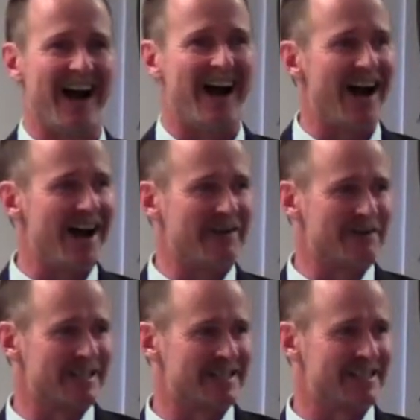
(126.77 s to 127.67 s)
I
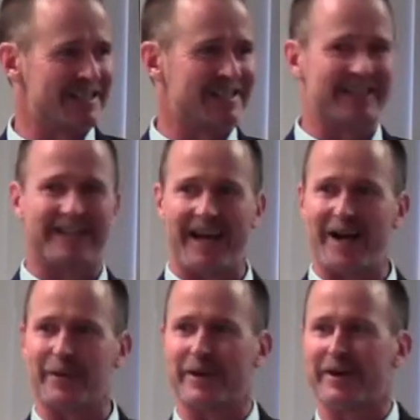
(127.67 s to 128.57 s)
resisted
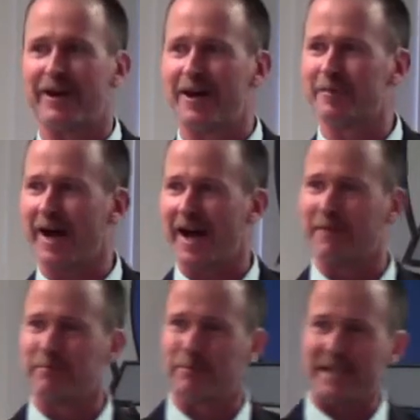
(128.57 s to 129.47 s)
that with all
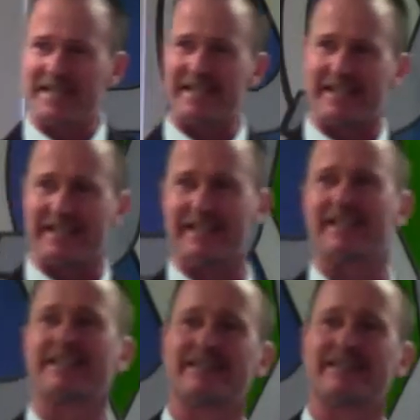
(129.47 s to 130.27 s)
my being.